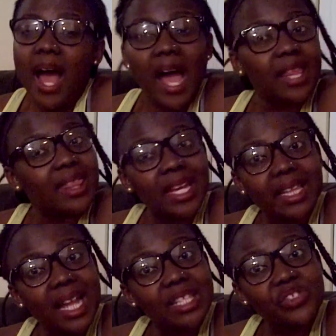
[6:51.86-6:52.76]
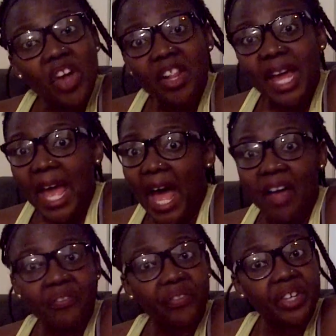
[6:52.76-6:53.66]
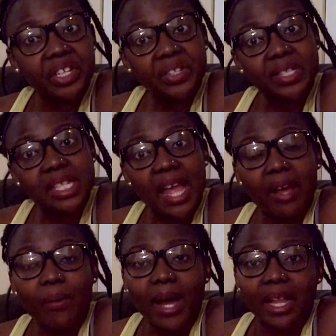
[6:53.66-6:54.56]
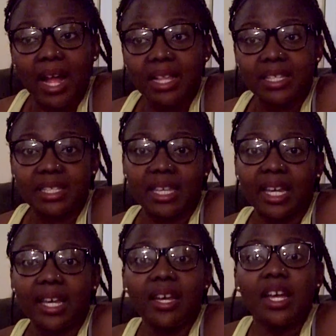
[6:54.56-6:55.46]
think that's all I have for you today, quite honestly.